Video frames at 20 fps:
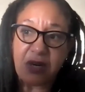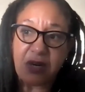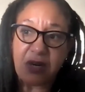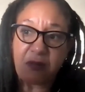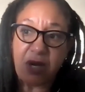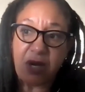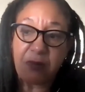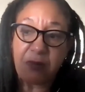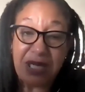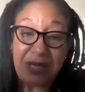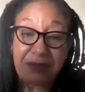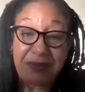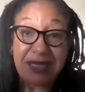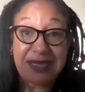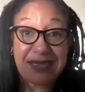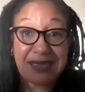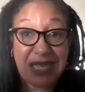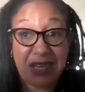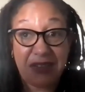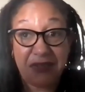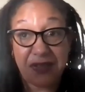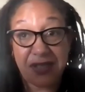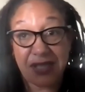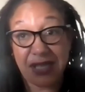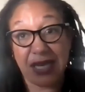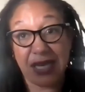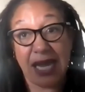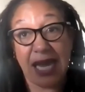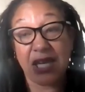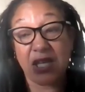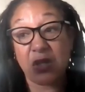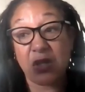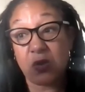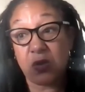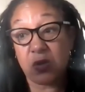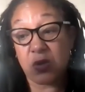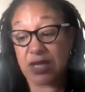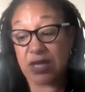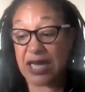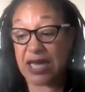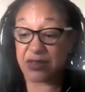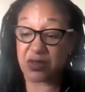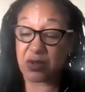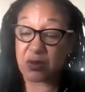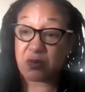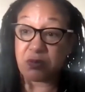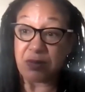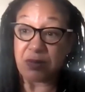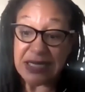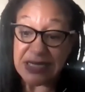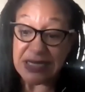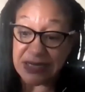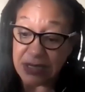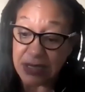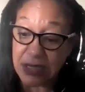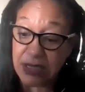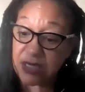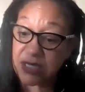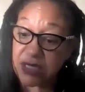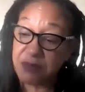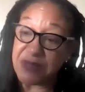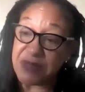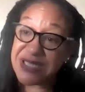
and around public safety, and you look at the racist,